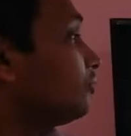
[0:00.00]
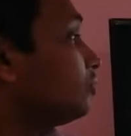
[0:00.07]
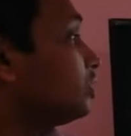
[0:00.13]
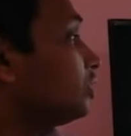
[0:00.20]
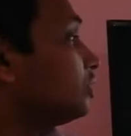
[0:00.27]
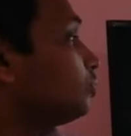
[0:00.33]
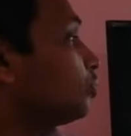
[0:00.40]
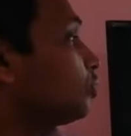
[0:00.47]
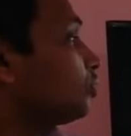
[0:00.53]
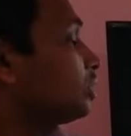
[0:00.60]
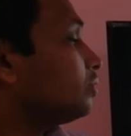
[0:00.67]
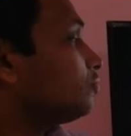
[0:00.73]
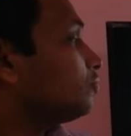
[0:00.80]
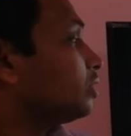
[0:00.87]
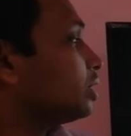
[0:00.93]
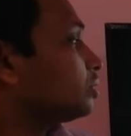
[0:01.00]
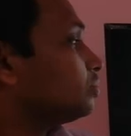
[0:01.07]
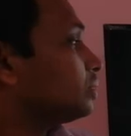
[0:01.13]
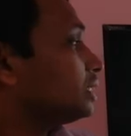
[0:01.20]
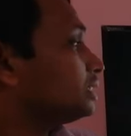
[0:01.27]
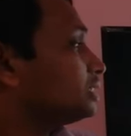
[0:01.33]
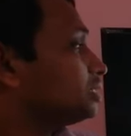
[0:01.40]
if the reporting
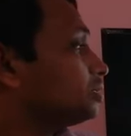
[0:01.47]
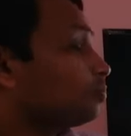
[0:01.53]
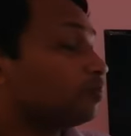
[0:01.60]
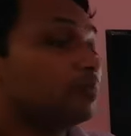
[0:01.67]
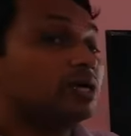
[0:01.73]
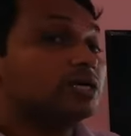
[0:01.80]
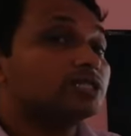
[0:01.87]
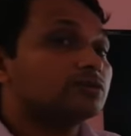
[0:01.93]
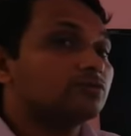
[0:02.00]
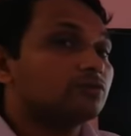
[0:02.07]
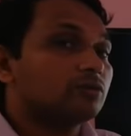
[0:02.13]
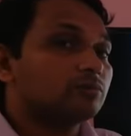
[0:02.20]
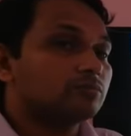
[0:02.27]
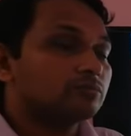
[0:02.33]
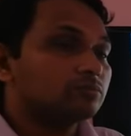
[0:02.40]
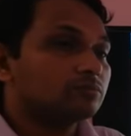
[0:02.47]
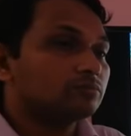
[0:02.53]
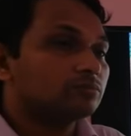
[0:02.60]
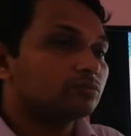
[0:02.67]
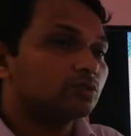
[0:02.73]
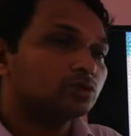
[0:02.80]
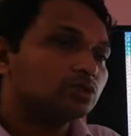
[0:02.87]
verb is in past form,
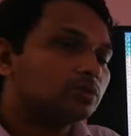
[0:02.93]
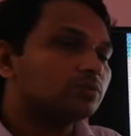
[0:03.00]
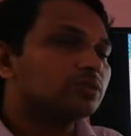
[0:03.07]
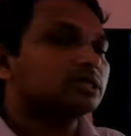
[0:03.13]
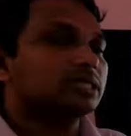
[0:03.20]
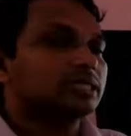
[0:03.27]
most of